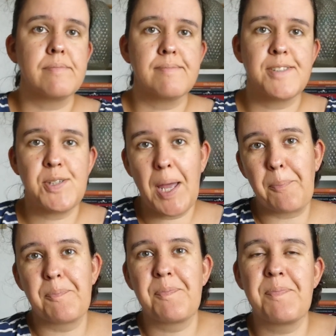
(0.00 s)
So yeah,
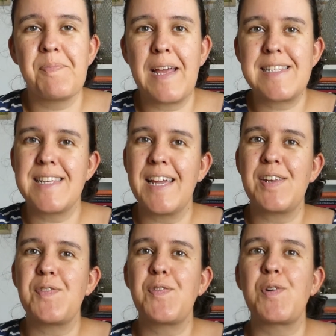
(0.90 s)
that's
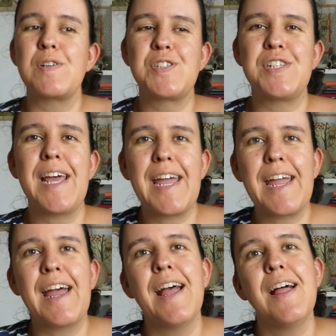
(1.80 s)
it for today.